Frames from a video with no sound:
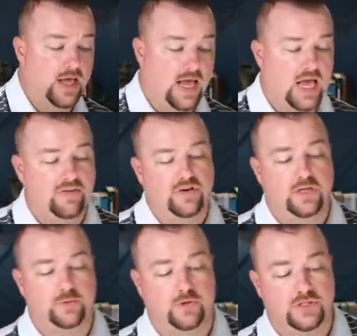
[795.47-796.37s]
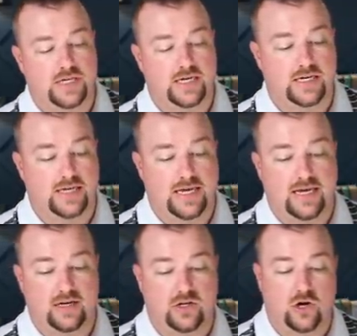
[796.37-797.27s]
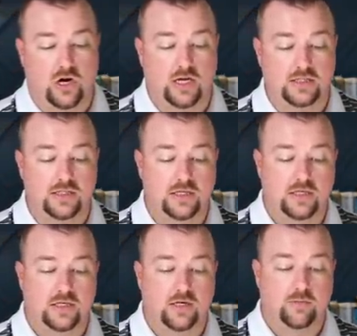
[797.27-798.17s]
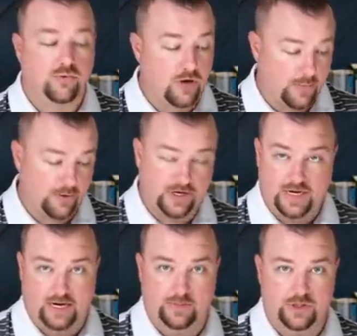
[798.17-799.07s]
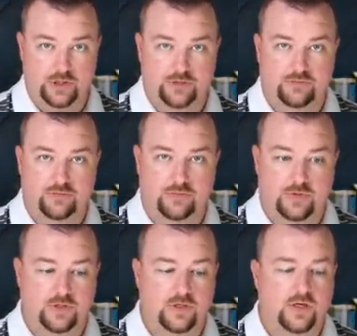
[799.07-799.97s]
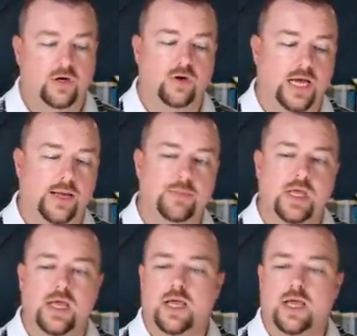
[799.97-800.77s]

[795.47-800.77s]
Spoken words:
half an inch per second can cause property damage. Okay?